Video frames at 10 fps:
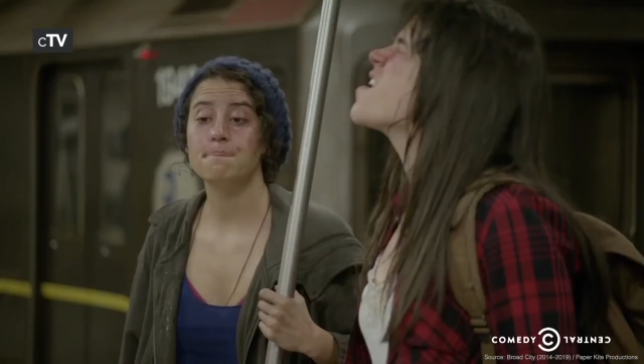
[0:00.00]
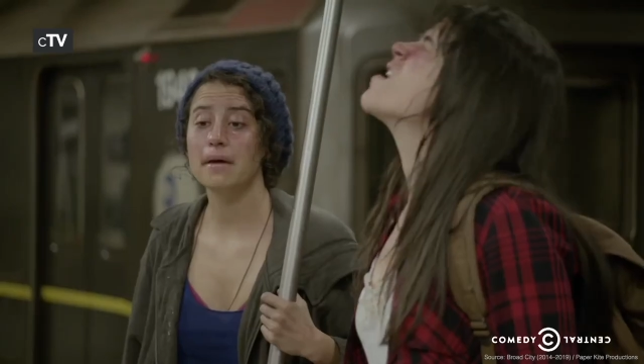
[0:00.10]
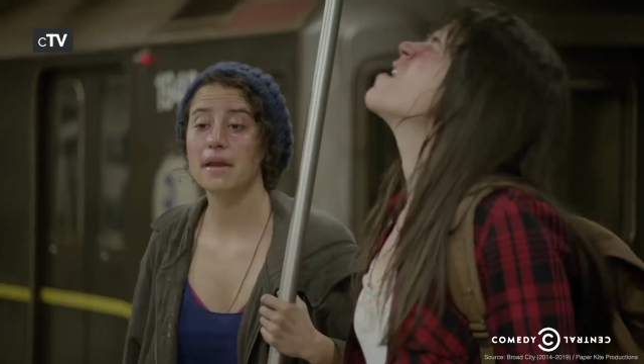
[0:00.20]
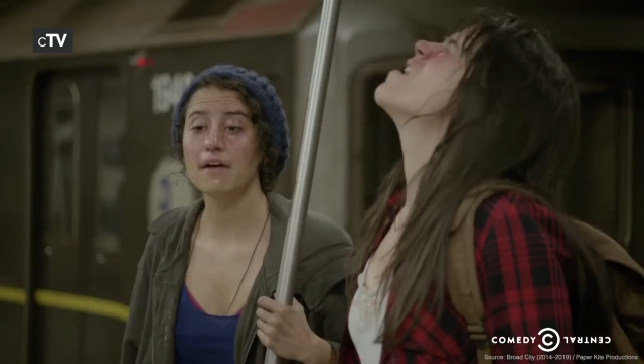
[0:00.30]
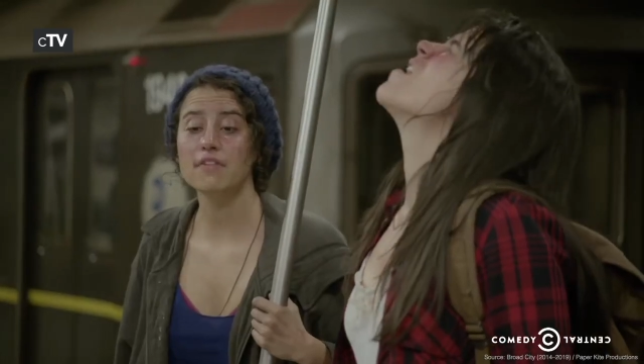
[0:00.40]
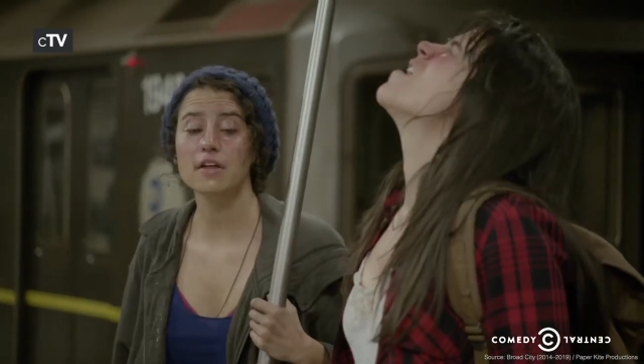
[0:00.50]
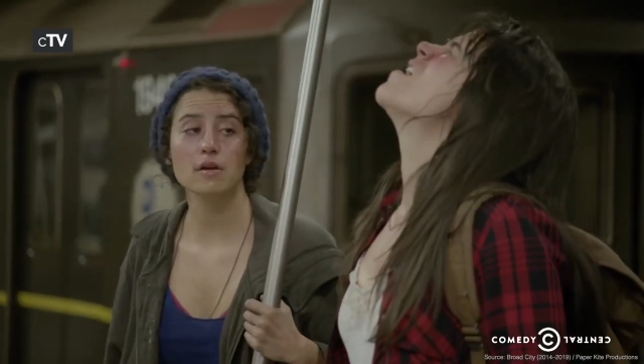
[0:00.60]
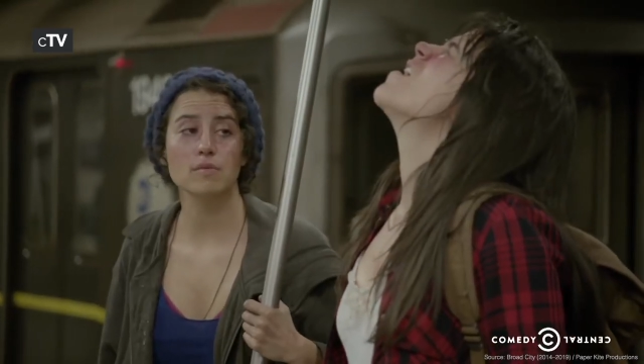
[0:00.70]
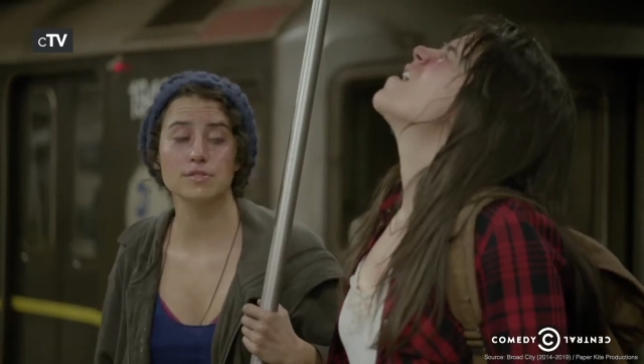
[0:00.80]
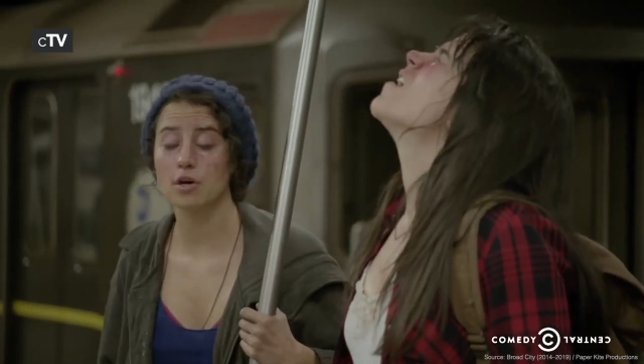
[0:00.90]
Ben Affleck
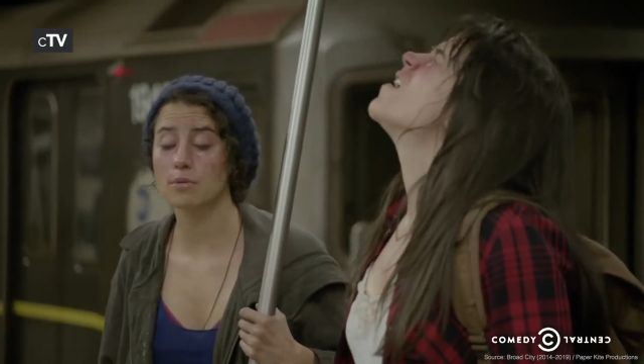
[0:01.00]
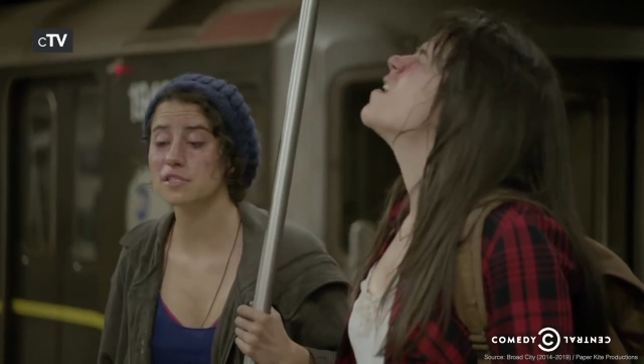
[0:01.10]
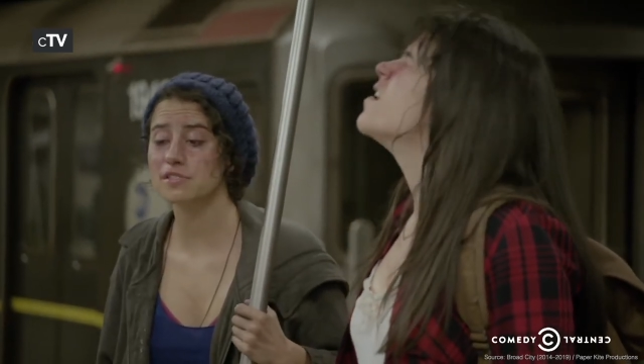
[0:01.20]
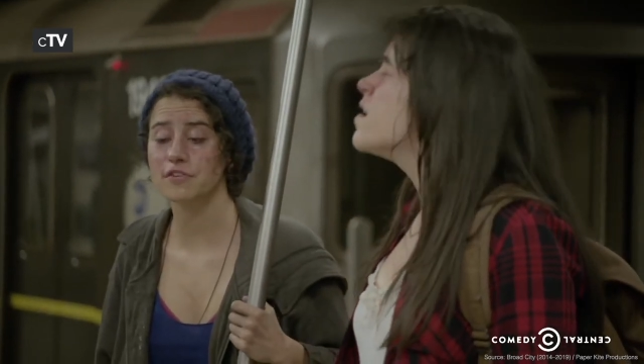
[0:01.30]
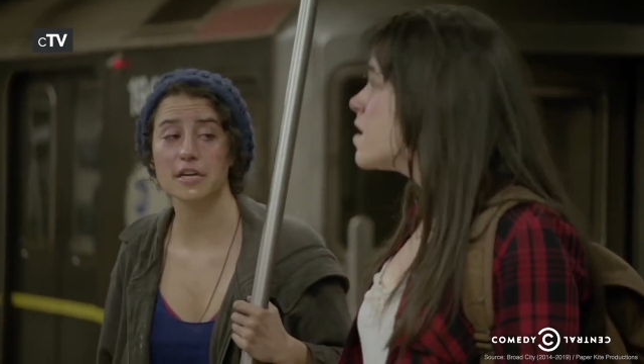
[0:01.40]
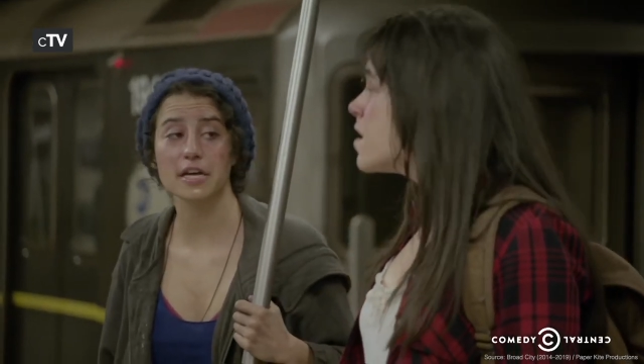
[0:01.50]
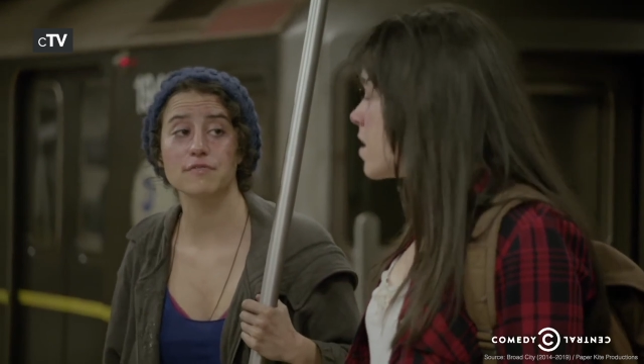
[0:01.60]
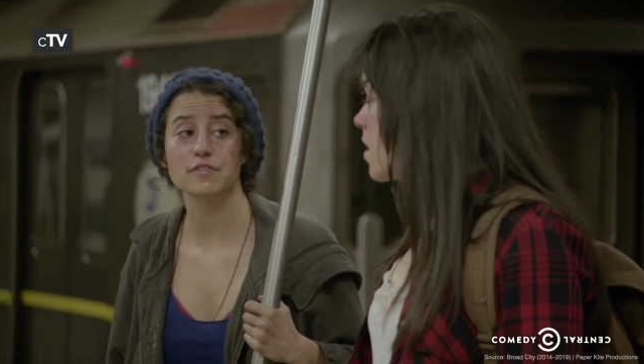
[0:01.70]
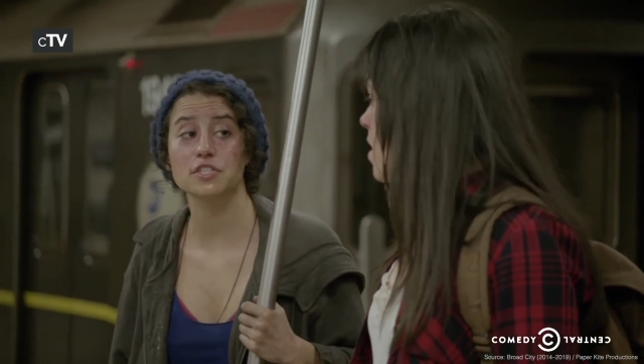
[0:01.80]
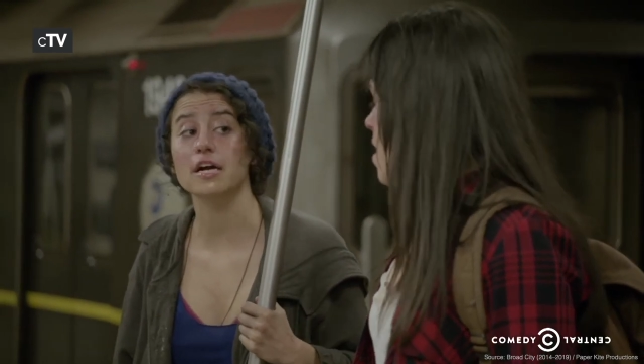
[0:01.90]
was homeless for a night
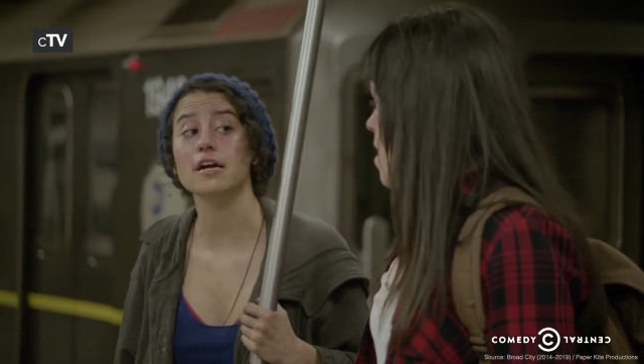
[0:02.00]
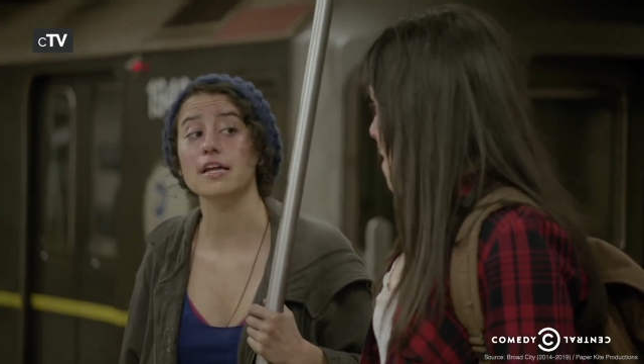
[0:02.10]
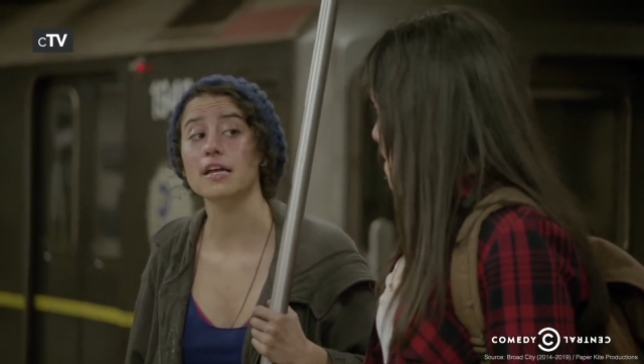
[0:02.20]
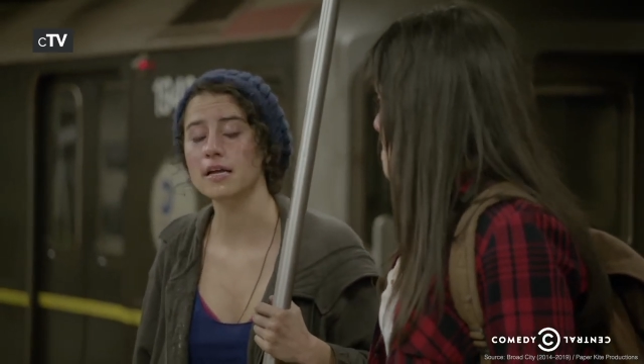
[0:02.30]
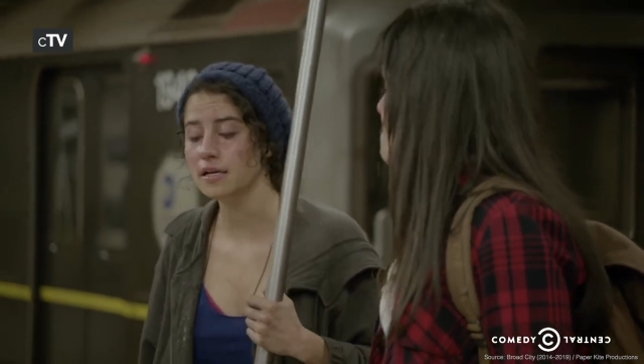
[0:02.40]
for charity.